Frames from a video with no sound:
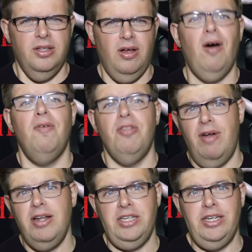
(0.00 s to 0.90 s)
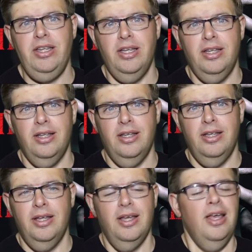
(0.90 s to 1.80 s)
of The Wretched,
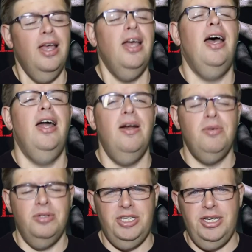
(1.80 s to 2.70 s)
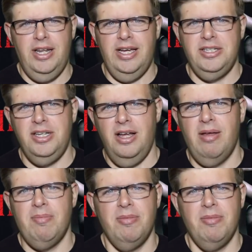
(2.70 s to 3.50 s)
and I will see you next time.